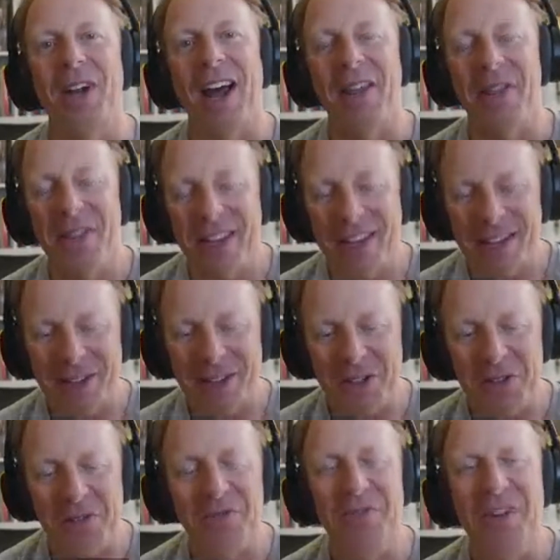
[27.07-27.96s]
I think there's
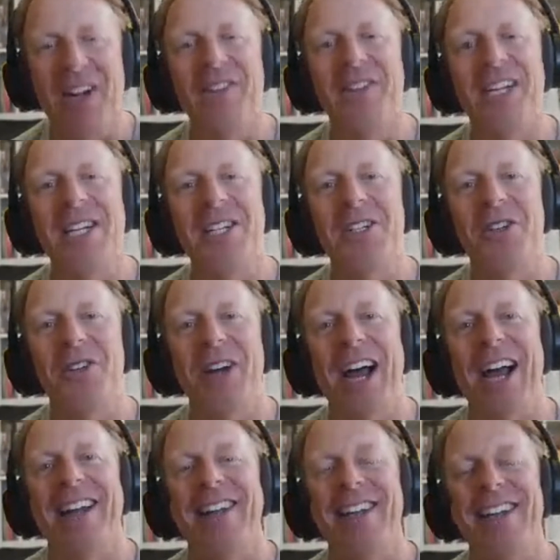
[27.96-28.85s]
some foundational
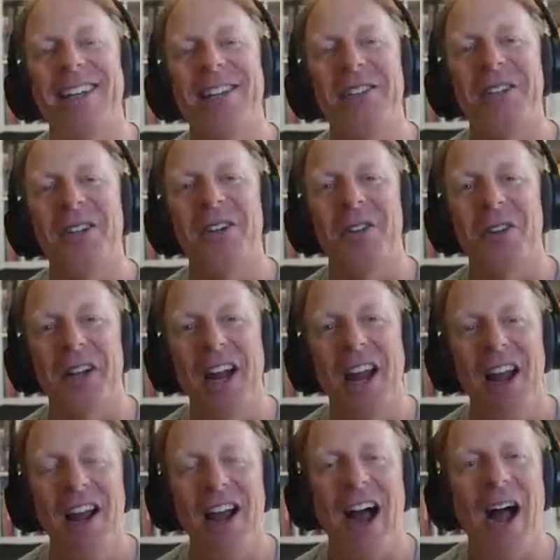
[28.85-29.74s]
ideas here that
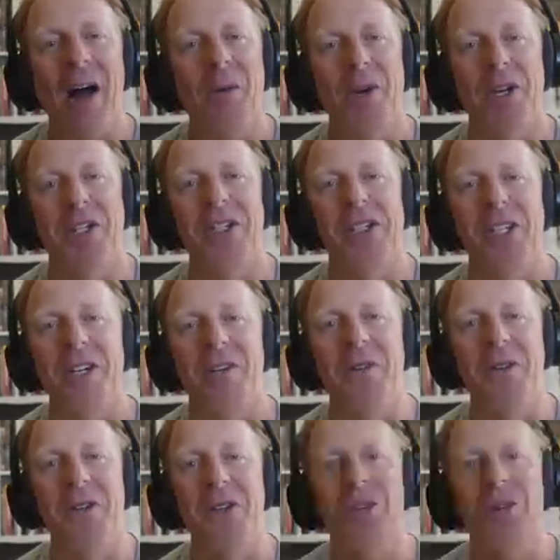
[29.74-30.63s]
I want to share with
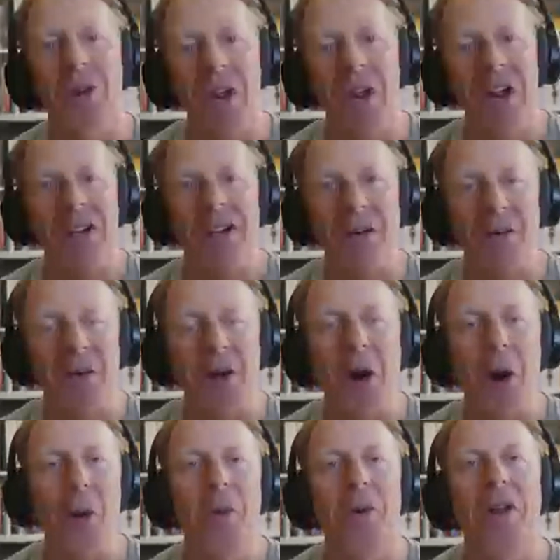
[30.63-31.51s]
you that we all
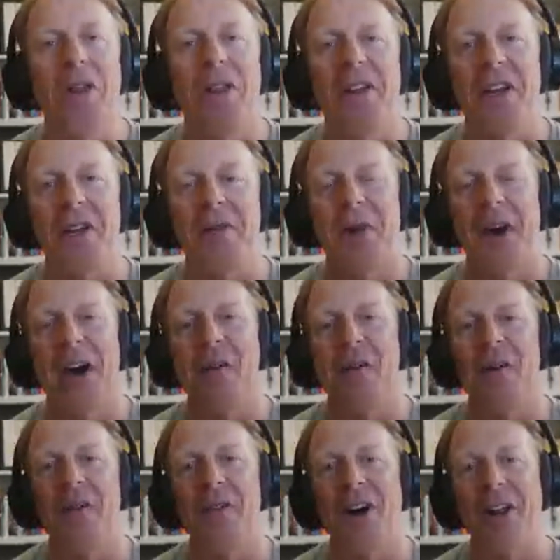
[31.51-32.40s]
want to think about when
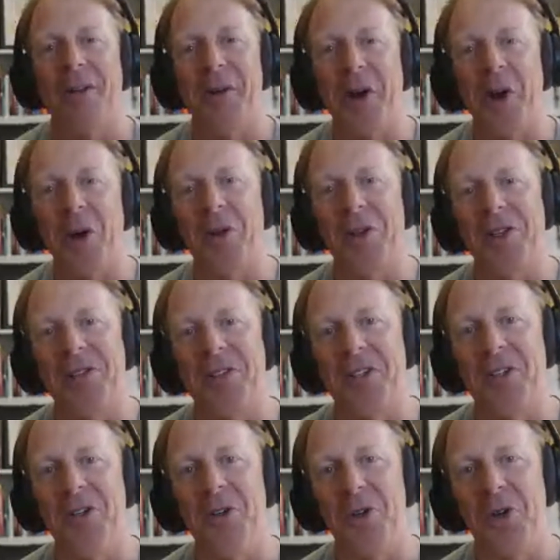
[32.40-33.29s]
following a holistic
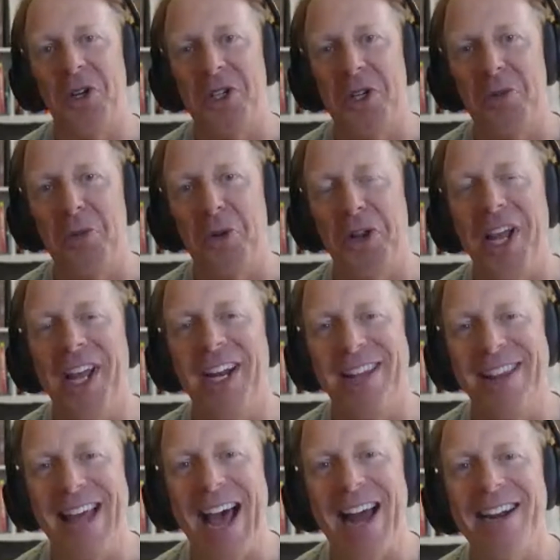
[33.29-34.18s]
nutrition plan. And that
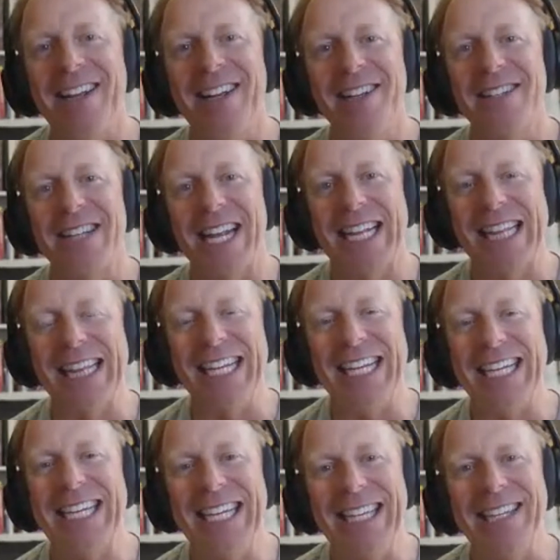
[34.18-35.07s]
is a leaky
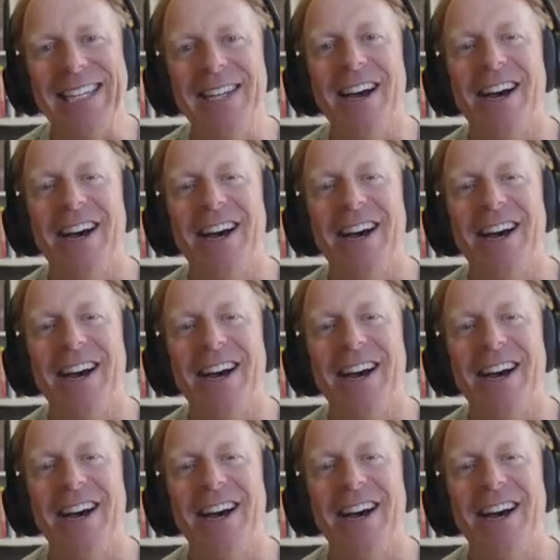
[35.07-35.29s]
gut.